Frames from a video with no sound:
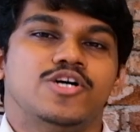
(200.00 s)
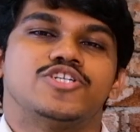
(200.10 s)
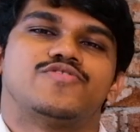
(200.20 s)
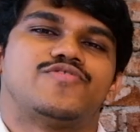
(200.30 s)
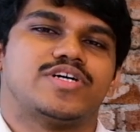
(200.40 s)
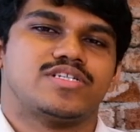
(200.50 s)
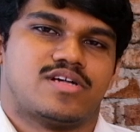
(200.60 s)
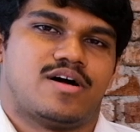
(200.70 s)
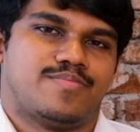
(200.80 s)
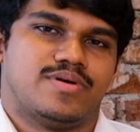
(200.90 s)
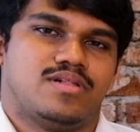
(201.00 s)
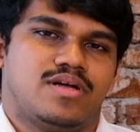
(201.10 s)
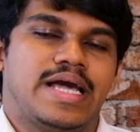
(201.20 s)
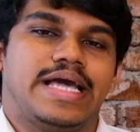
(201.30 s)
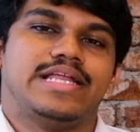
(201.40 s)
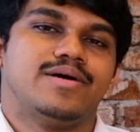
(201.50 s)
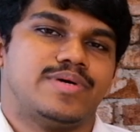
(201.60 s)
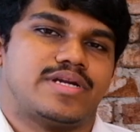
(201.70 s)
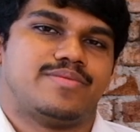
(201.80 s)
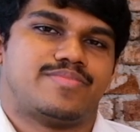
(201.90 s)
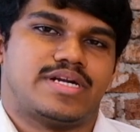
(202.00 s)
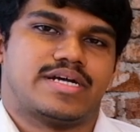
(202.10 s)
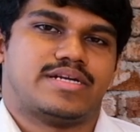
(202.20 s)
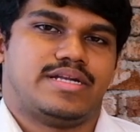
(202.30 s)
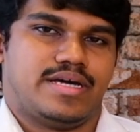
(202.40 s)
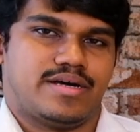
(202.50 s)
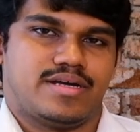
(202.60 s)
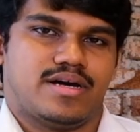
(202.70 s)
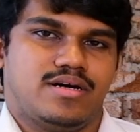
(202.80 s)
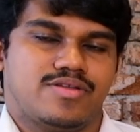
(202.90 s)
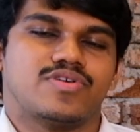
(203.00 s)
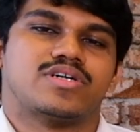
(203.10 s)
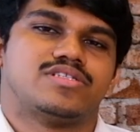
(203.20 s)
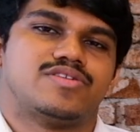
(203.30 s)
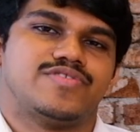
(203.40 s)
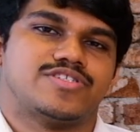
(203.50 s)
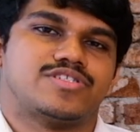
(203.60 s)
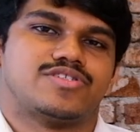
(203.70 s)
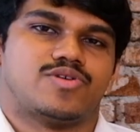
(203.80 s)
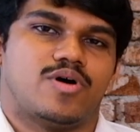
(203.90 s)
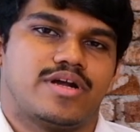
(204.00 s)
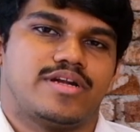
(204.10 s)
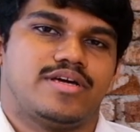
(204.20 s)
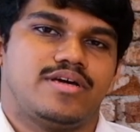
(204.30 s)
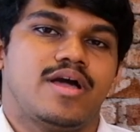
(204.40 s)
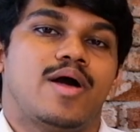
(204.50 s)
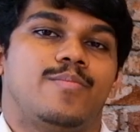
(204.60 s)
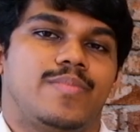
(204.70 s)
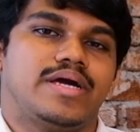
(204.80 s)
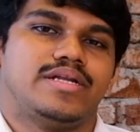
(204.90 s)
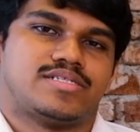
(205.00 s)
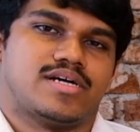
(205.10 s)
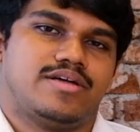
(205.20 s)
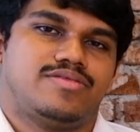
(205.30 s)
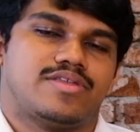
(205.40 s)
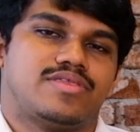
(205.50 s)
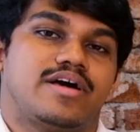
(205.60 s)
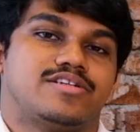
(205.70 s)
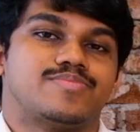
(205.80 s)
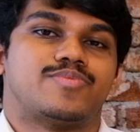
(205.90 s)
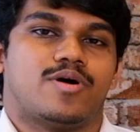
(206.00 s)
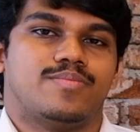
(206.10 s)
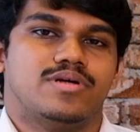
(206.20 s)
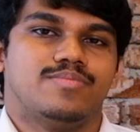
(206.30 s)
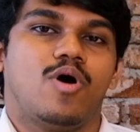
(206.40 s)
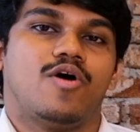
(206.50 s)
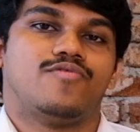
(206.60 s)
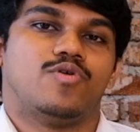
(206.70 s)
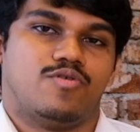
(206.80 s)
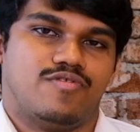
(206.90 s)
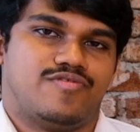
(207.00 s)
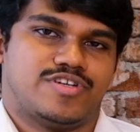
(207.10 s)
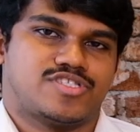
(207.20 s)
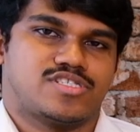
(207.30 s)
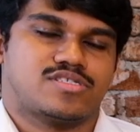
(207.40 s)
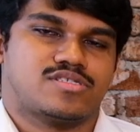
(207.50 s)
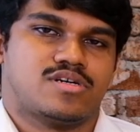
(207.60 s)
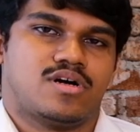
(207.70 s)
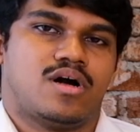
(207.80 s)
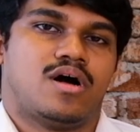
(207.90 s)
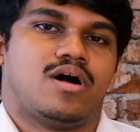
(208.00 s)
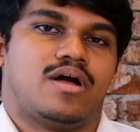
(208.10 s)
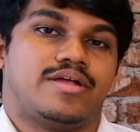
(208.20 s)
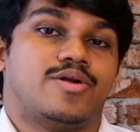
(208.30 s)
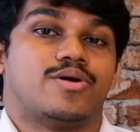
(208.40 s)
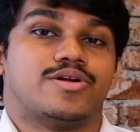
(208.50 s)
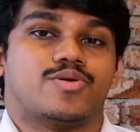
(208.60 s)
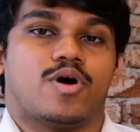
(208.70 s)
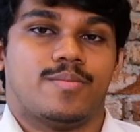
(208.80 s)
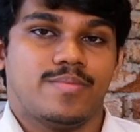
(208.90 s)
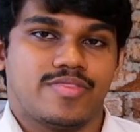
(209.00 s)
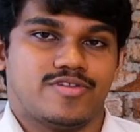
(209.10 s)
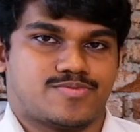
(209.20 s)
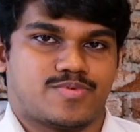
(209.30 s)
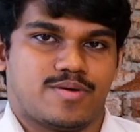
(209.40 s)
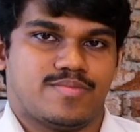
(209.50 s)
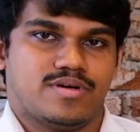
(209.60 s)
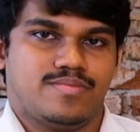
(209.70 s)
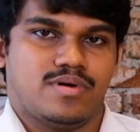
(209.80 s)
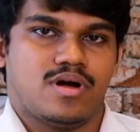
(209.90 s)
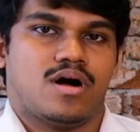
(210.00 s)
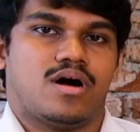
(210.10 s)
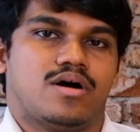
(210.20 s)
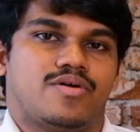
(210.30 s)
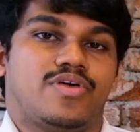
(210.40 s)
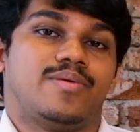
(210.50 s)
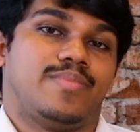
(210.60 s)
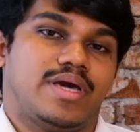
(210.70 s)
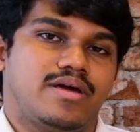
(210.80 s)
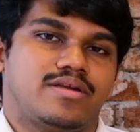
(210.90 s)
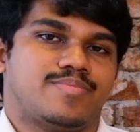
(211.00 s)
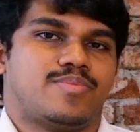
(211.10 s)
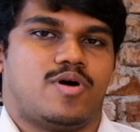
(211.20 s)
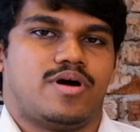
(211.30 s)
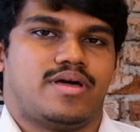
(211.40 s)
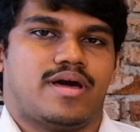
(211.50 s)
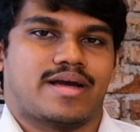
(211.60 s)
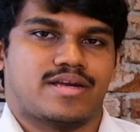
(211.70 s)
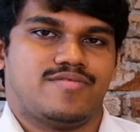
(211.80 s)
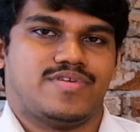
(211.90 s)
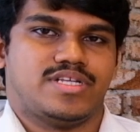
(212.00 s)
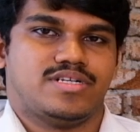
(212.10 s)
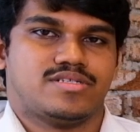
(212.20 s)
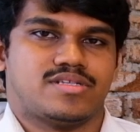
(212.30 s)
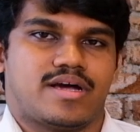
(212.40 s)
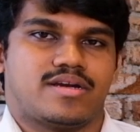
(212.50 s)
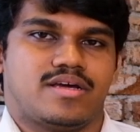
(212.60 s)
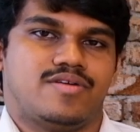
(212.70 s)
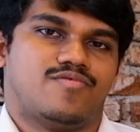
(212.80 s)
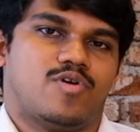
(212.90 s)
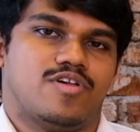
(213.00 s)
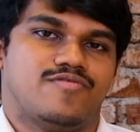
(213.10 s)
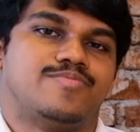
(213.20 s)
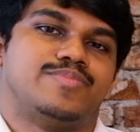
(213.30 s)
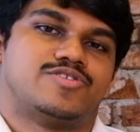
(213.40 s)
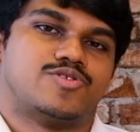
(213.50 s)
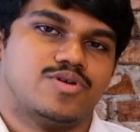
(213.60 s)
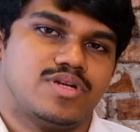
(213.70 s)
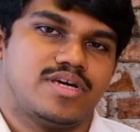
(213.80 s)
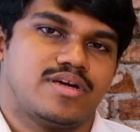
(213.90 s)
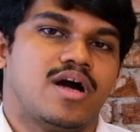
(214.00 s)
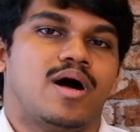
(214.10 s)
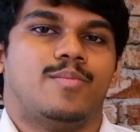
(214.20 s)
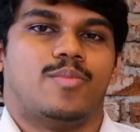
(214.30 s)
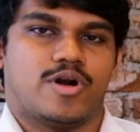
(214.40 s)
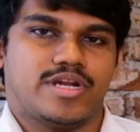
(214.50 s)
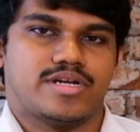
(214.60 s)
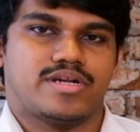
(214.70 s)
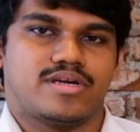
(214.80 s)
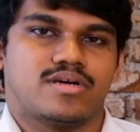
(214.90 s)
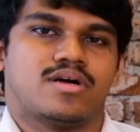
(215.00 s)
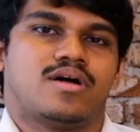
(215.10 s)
So for example, in a marine protected area, the conservation authority may decide that there is a problem of overfishing. In order to combat this problem, they may deploy activities that involve patrolling, monitoring,